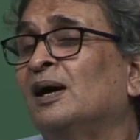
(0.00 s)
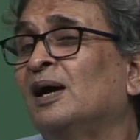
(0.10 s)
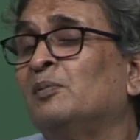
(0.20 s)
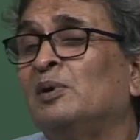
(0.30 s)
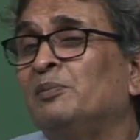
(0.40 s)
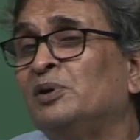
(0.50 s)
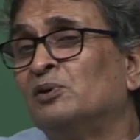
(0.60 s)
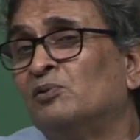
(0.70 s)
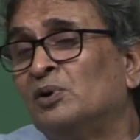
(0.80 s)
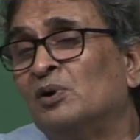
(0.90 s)
and maybe
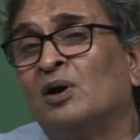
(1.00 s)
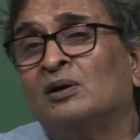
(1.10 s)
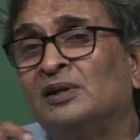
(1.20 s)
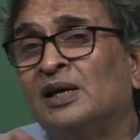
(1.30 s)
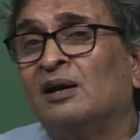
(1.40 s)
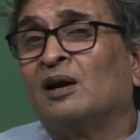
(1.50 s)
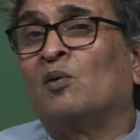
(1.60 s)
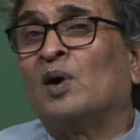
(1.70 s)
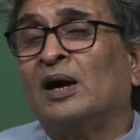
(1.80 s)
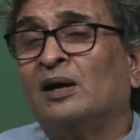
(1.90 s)
you would not then
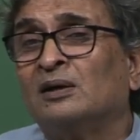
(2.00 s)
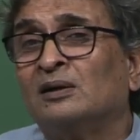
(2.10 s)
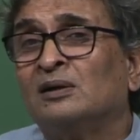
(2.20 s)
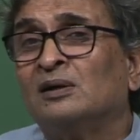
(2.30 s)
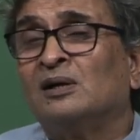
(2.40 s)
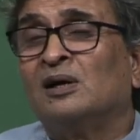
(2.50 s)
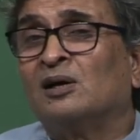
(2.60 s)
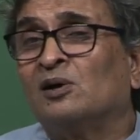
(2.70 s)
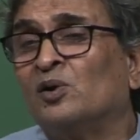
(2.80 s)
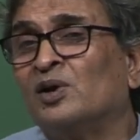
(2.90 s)
require a
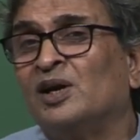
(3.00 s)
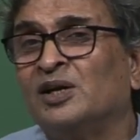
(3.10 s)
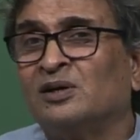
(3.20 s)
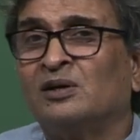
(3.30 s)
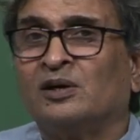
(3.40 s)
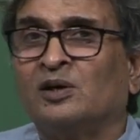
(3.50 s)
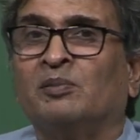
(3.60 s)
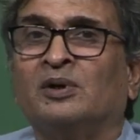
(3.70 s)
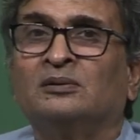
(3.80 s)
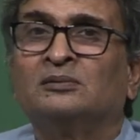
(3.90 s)
chlorination
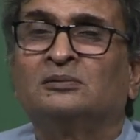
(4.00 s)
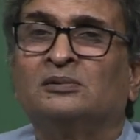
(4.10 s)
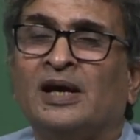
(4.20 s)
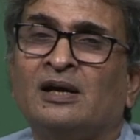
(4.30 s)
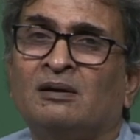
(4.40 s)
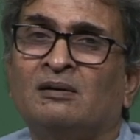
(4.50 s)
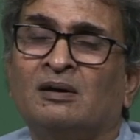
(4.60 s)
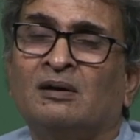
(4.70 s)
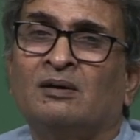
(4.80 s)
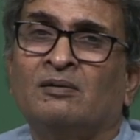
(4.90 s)
treatment. So, and
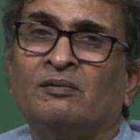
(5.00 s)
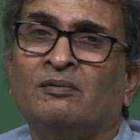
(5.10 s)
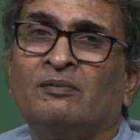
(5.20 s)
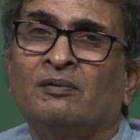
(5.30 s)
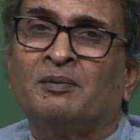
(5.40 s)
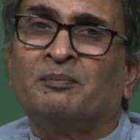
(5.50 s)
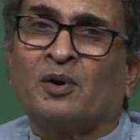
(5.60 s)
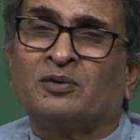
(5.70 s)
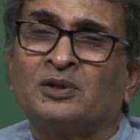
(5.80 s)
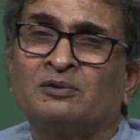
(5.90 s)
a
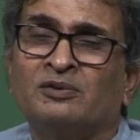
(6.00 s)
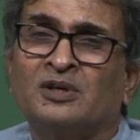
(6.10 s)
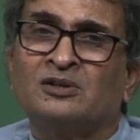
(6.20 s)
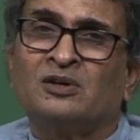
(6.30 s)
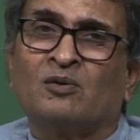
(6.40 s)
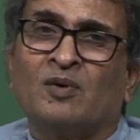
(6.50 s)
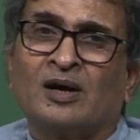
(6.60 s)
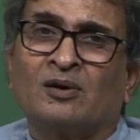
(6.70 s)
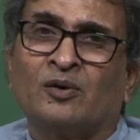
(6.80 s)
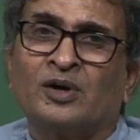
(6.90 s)
process which does not require
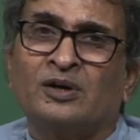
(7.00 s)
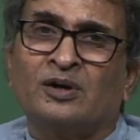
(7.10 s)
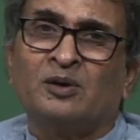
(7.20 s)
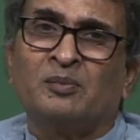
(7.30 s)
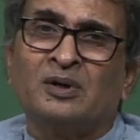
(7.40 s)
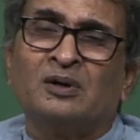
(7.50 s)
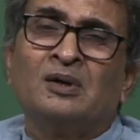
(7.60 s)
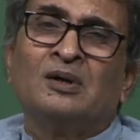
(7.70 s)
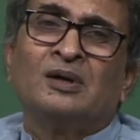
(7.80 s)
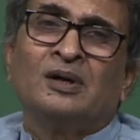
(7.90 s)
chlorine treatment
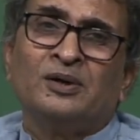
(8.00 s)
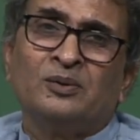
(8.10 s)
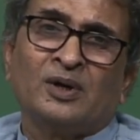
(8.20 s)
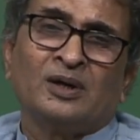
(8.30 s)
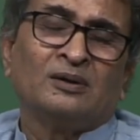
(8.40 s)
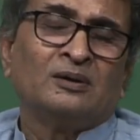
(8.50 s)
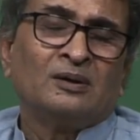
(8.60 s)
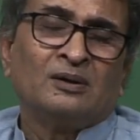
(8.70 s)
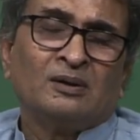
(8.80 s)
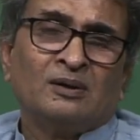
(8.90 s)
and you can
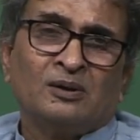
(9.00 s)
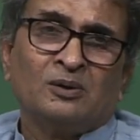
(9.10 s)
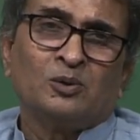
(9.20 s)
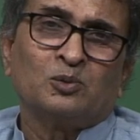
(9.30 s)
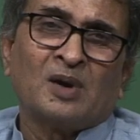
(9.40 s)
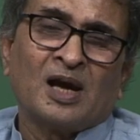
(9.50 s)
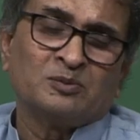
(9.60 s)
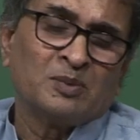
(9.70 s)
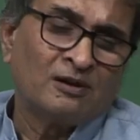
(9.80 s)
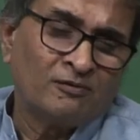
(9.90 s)
use
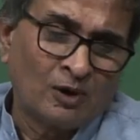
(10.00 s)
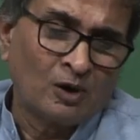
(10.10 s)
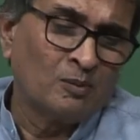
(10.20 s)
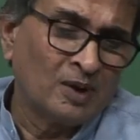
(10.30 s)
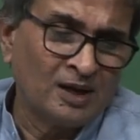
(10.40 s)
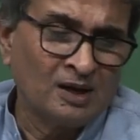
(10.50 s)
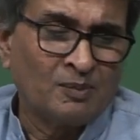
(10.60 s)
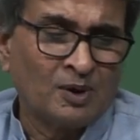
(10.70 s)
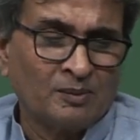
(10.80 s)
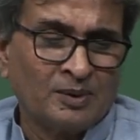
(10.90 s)
plasma and followed by a
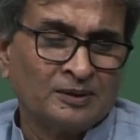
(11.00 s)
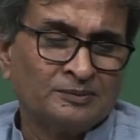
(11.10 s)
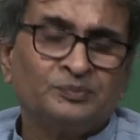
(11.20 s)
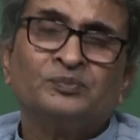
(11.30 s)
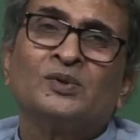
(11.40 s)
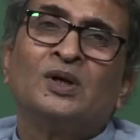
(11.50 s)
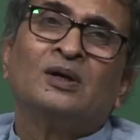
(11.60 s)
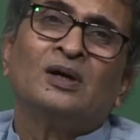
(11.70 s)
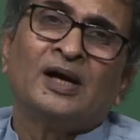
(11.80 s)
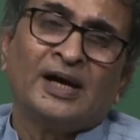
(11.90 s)
polymer.
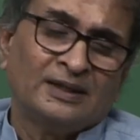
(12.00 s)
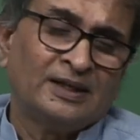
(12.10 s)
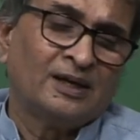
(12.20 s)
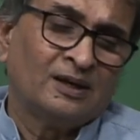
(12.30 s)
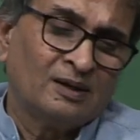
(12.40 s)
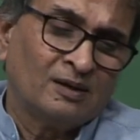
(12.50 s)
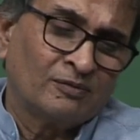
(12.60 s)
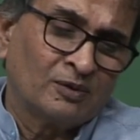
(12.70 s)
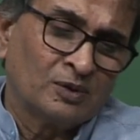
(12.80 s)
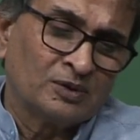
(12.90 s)
And then
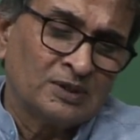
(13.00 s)
of course,